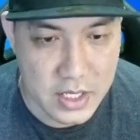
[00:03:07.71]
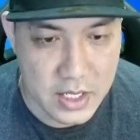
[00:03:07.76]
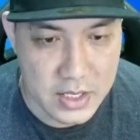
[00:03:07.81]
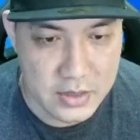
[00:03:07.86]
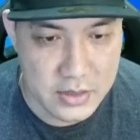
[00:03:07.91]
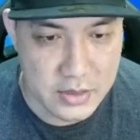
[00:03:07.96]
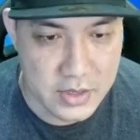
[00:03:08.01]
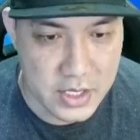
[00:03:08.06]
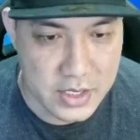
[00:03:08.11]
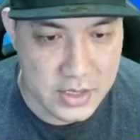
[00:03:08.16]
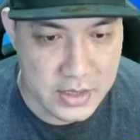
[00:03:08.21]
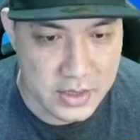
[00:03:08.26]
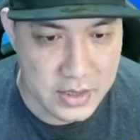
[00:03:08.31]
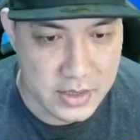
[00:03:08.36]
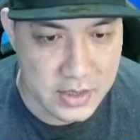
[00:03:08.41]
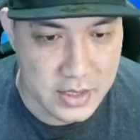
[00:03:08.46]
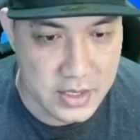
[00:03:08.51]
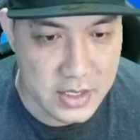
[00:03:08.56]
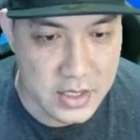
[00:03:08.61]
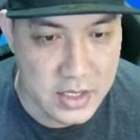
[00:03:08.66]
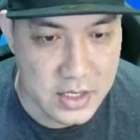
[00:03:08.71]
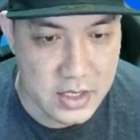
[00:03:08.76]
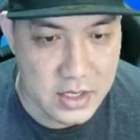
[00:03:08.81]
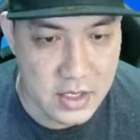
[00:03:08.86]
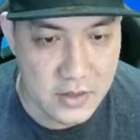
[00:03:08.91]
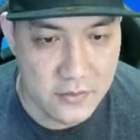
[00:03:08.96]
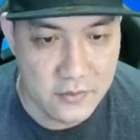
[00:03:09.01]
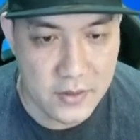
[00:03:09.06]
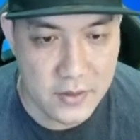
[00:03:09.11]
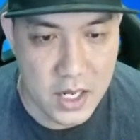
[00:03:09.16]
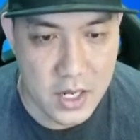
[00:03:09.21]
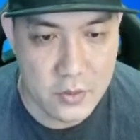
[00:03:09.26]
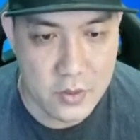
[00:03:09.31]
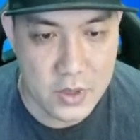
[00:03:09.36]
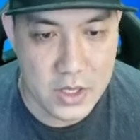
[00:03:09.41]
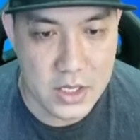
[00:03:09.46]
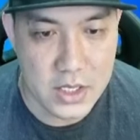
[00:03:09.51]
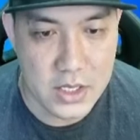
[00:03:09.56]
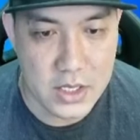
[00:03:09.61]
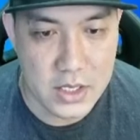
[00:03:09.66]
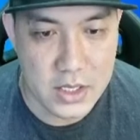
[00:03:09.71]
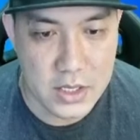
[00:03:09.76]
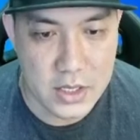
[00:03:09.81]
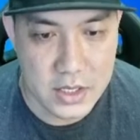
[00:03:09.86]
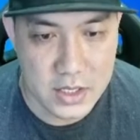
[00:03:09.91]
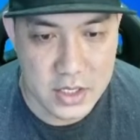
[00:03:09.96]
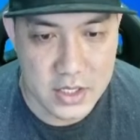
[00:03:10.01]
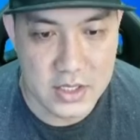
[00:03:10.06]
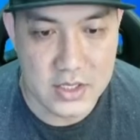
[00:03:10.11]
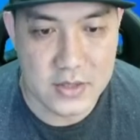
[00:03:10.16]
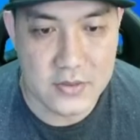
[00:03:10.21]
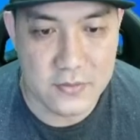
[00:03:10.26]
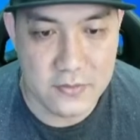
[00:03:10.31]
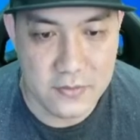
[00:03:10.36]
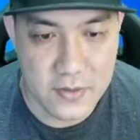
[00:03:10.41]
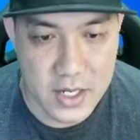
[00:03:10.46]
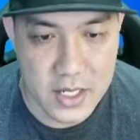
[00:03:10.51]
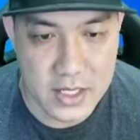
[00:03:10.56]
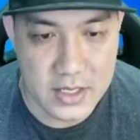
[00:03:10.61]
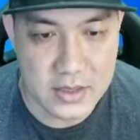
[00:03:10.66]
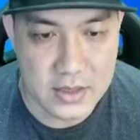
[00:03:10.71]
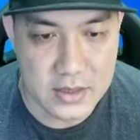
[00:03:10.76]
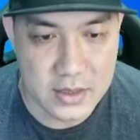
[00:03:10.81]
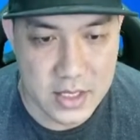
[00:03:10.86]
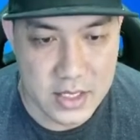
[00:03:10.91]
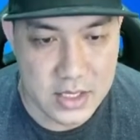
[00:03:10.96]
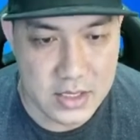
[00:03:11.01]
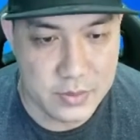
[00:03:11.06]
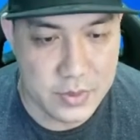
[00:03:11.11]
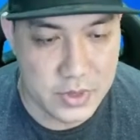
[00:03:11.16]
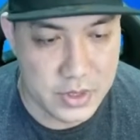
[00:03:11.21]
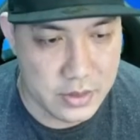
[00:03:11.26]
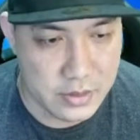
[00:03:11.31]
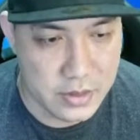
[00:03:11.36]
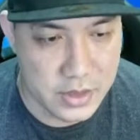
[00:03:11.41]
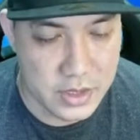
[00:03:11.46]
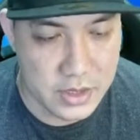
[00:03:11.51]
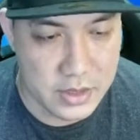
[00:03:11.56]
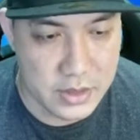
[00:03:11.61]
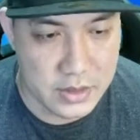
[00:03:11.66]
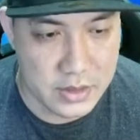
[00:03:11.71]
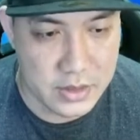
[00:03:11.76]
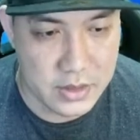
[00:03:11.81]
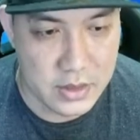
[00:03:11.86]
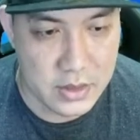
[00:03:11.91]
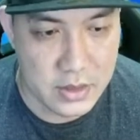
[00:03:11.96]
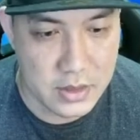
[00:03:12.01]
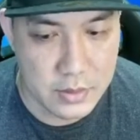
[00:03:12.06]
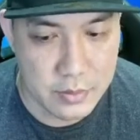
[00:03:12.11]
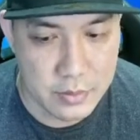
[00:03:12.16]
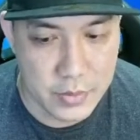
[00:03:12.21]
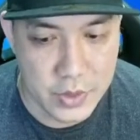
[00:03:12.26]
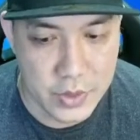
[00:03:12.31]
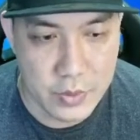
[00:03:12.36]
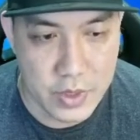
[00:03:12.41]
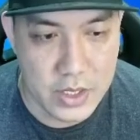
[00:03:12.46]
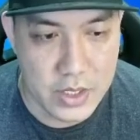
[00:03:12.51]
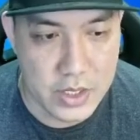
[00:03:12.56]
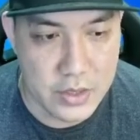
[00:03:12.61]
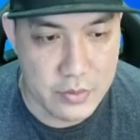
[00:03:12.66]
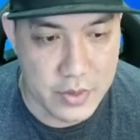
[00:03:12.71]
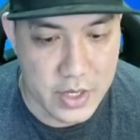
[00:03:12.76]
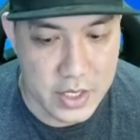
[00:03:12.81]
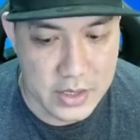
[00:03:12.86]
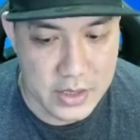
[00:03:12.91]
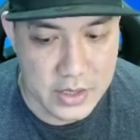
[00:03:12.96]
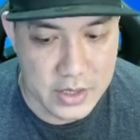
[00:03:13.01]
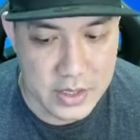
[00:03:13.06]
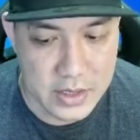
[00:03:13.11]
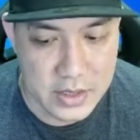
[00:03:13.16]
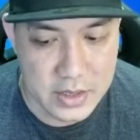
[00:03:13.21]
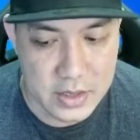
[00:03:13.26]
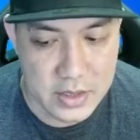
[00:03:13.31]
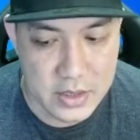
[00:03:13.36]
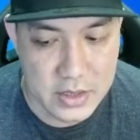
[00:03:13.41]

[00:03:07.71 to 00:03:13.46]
As you can see here, the flour is fine size materials. Meanwhile, the resins